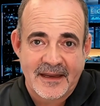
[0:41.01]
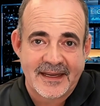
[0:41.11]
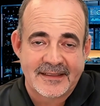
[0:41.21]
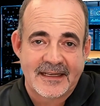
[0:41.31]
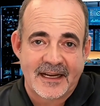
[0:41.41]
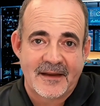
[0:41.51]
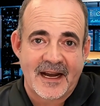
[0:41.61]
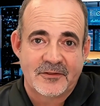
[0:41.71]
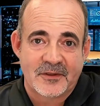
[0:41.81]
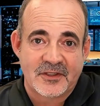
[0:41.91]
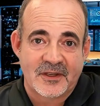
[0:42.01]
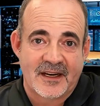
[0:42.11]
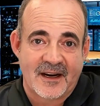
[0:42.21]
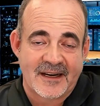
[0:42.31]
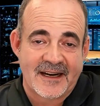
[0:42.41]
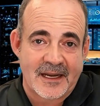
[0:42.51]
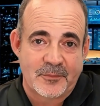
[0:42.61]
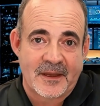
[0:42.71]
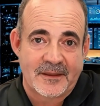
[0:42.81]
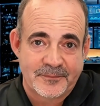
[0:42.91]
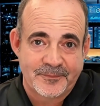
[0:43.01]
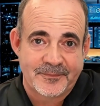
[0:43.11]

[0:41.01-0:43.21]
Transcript: instead of ever turning on a camera.